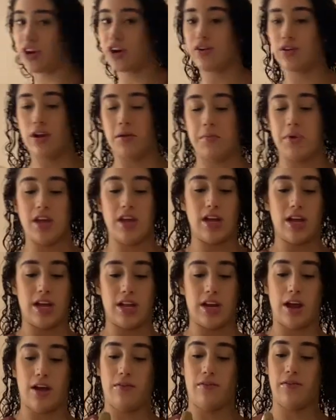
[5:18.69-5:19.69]
creamy,
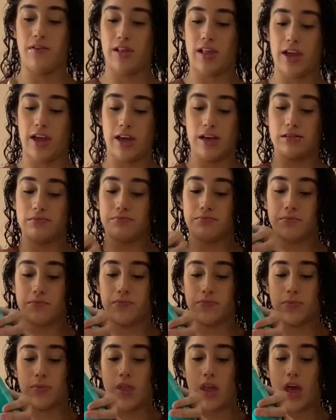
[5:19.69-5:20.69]
and I feel like
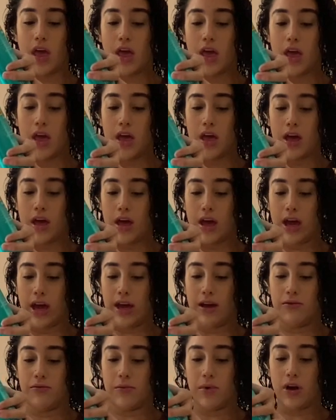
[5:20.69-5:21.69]
it
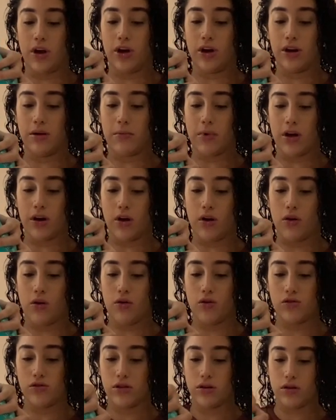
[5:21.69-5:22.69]
gives me a good amount of
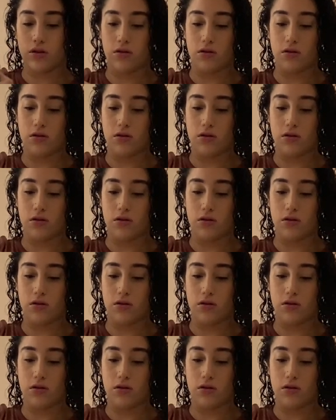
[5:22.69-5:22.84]
hold.